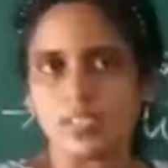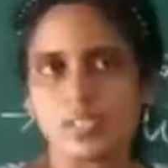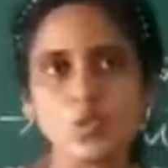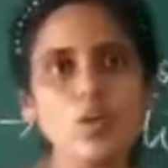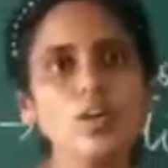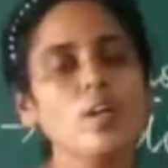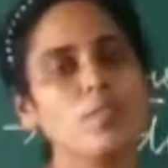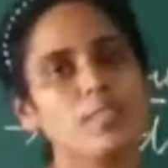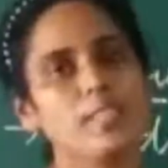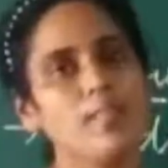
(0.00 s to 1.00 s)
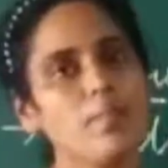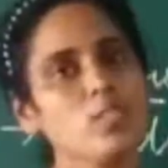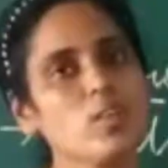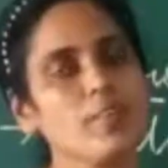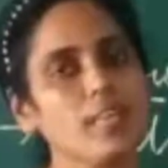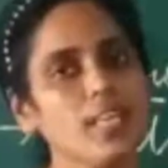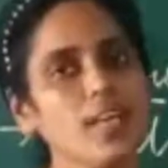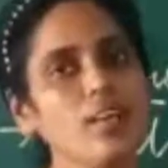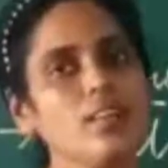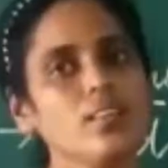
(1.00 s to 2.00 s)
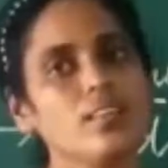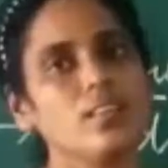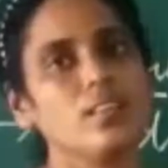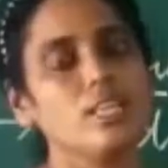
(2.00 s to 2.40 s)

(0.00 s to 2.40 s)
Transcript: So for the development of India, the